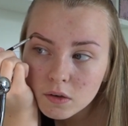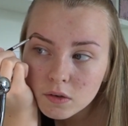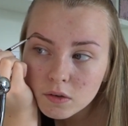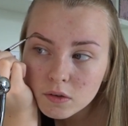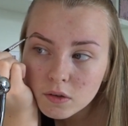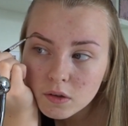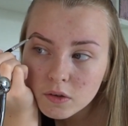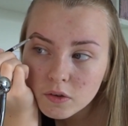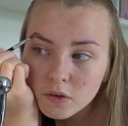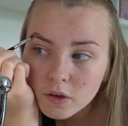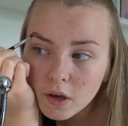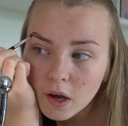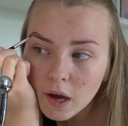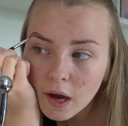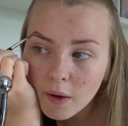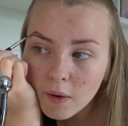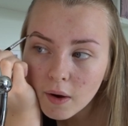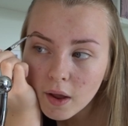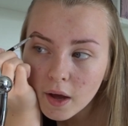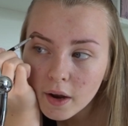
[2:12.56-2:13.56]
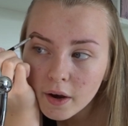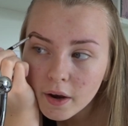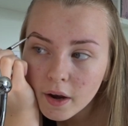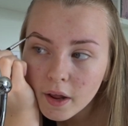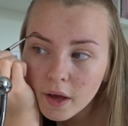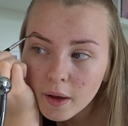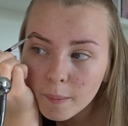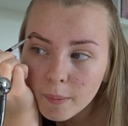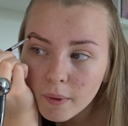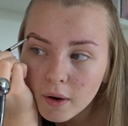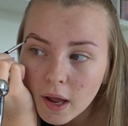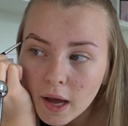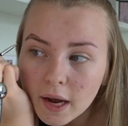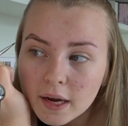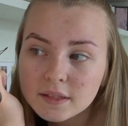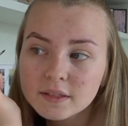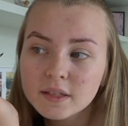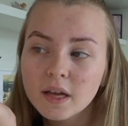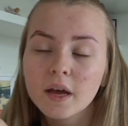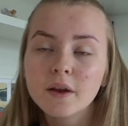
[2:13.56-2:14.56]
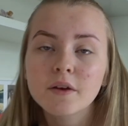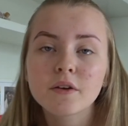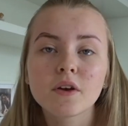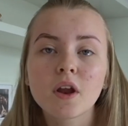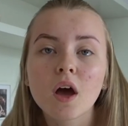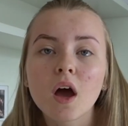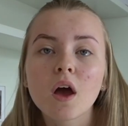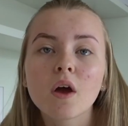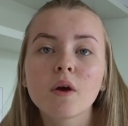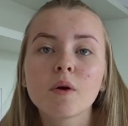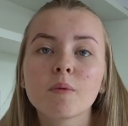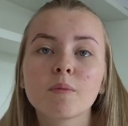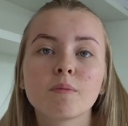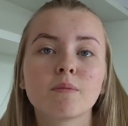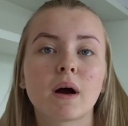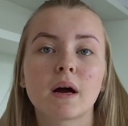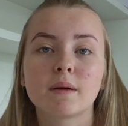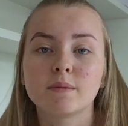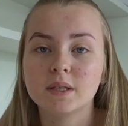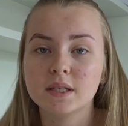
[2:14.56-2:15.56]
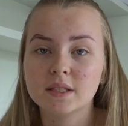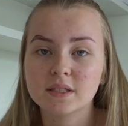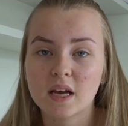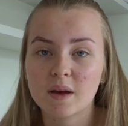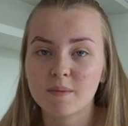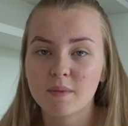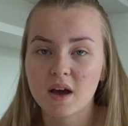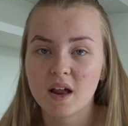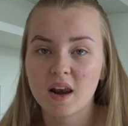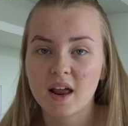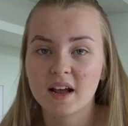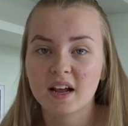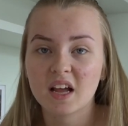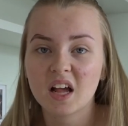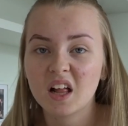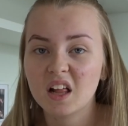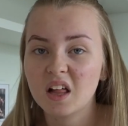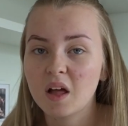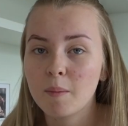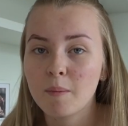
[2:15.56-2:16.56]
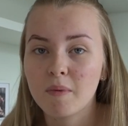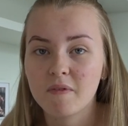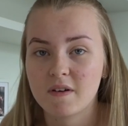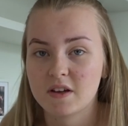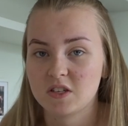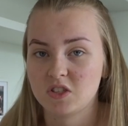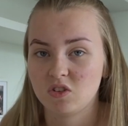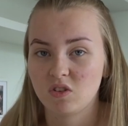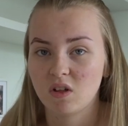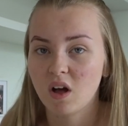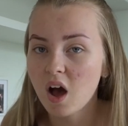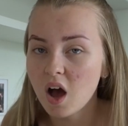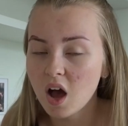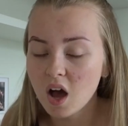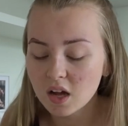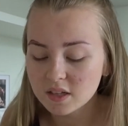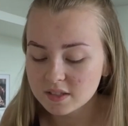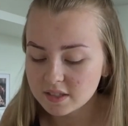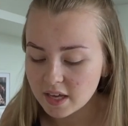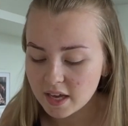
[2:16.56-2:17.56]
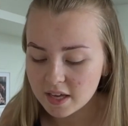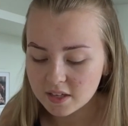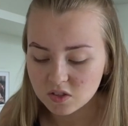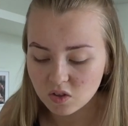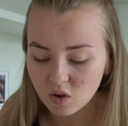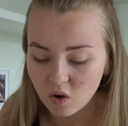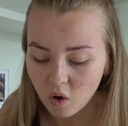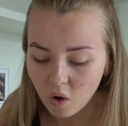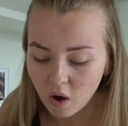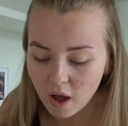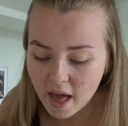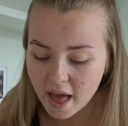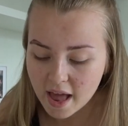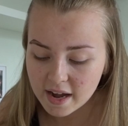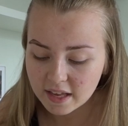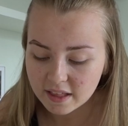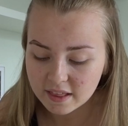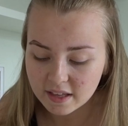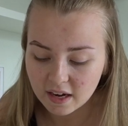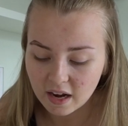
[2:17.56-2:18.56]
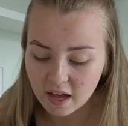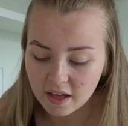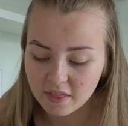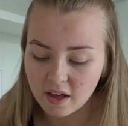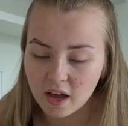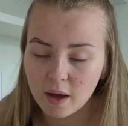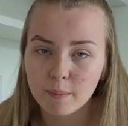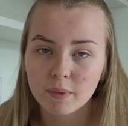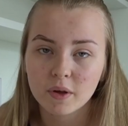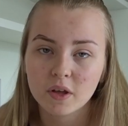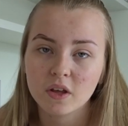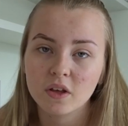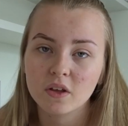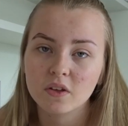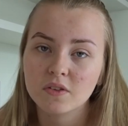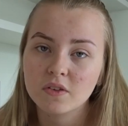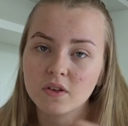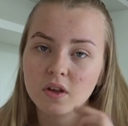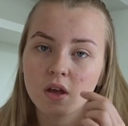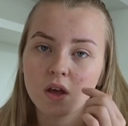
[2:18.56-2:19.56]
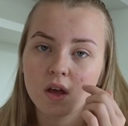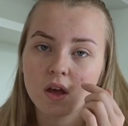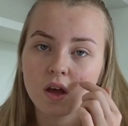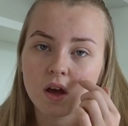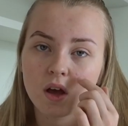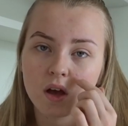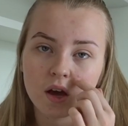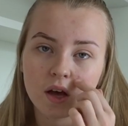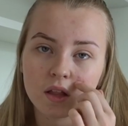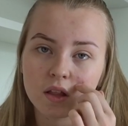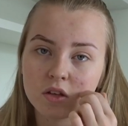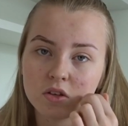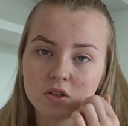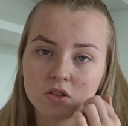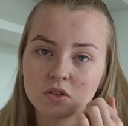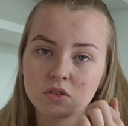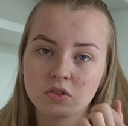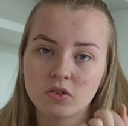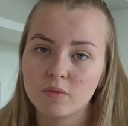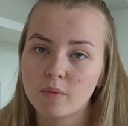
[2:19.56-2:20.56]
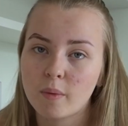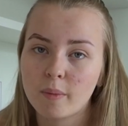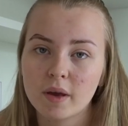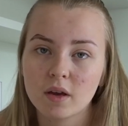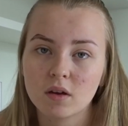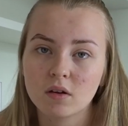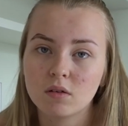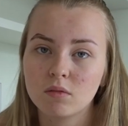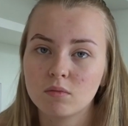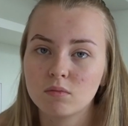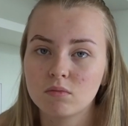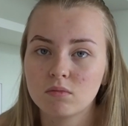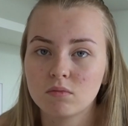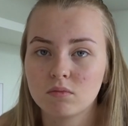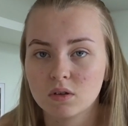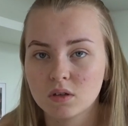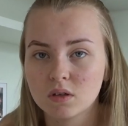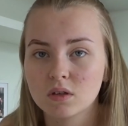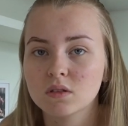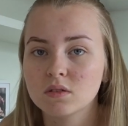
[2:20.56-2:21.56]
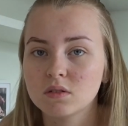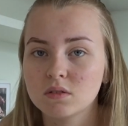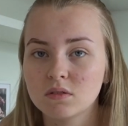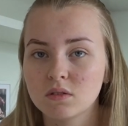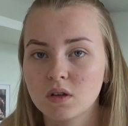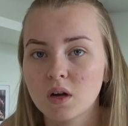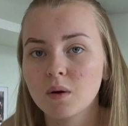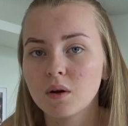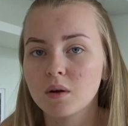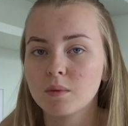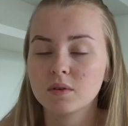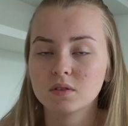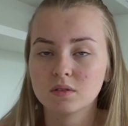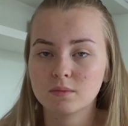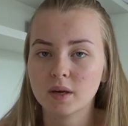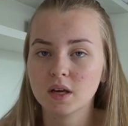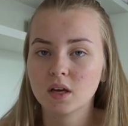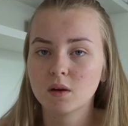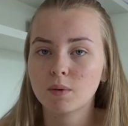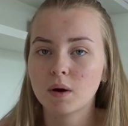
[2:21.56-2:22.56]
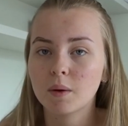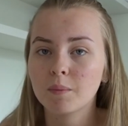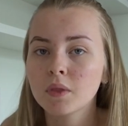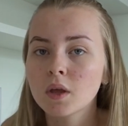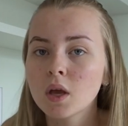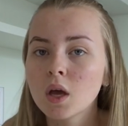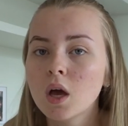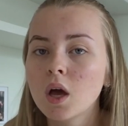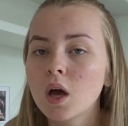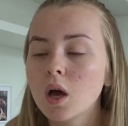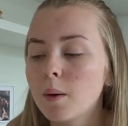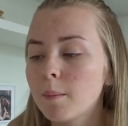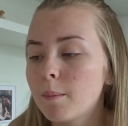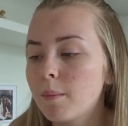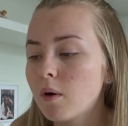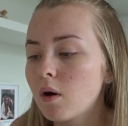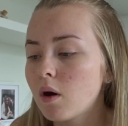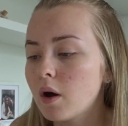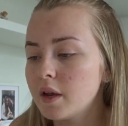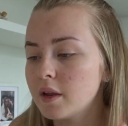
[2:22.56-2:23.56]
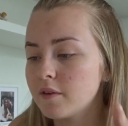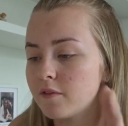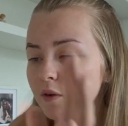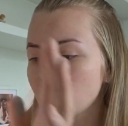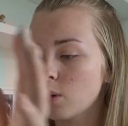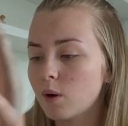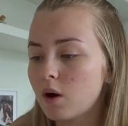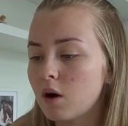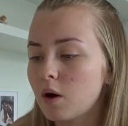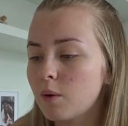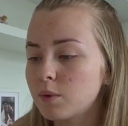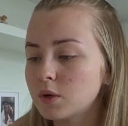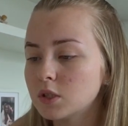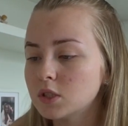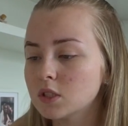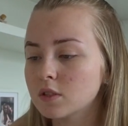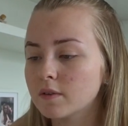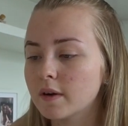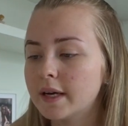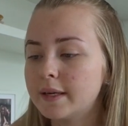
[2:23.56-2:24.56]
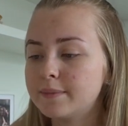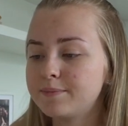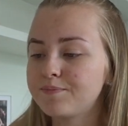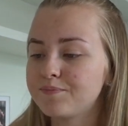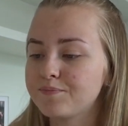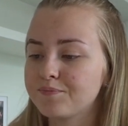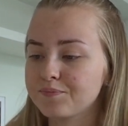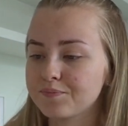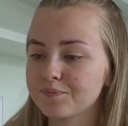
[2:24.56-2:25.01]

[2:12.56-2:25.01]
Just literally outlining it. But like I said, no, by means am I like a professional artist or anything like that, because I literally just do my makeup because I want to put some makeup on. But, and if you're all wondering,